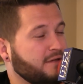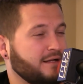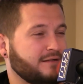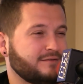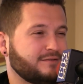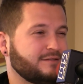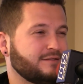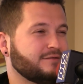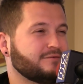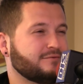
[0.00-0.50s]

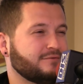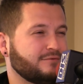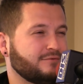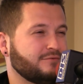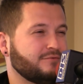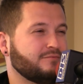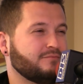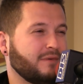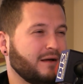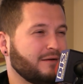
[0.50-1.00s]
That's
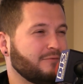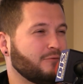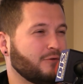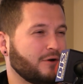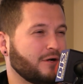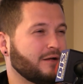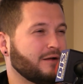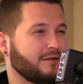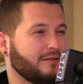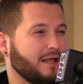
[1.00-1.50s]
my
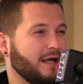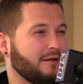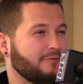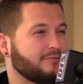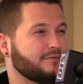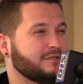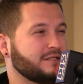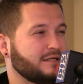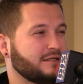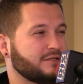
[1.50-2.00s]
wording on that
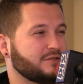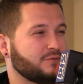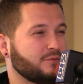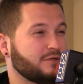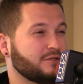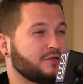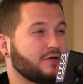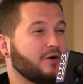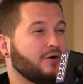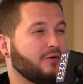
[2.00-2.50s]
sentence
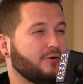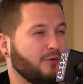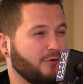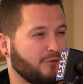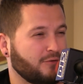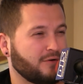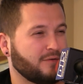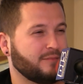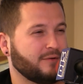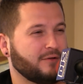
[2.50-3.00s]
was
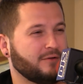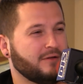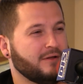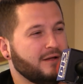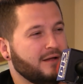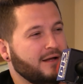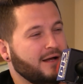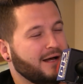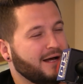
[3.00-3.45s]
horrible.